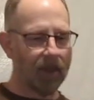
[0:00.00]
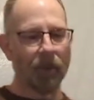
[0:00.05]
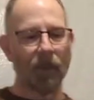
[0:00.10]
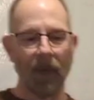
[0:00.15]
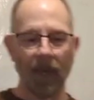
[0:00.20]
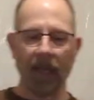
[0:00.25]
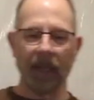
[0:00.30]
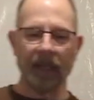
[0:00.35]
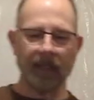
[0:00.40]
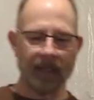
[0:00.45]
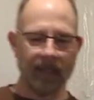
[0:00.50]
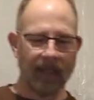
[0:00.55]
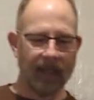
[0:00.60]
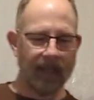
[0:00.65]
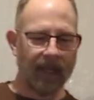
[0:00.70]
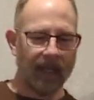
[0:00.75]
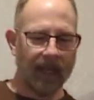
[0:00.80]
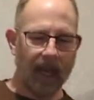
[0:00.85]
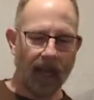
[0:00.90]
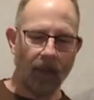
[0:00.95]
But
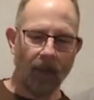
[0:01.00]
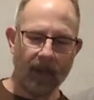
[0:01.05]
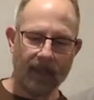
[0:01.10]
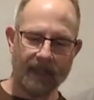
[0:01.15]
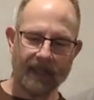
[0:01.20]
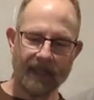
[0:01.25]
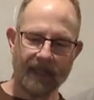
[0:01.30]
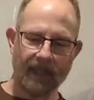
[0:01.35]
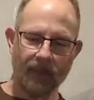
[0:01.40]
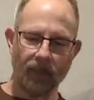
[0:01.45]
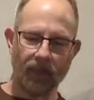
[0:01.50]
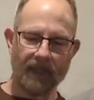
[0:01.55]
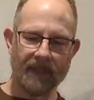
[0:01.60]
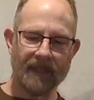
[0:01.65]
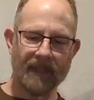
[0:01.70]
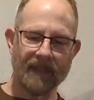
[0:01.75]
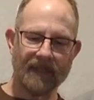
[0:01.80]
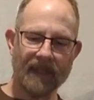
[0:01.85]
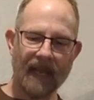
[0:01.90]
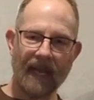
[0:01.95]
I want to see
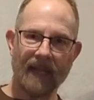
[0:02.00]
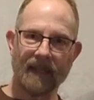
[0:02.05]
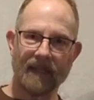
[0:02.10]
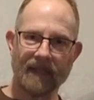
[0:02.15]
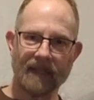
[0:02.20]
what's inside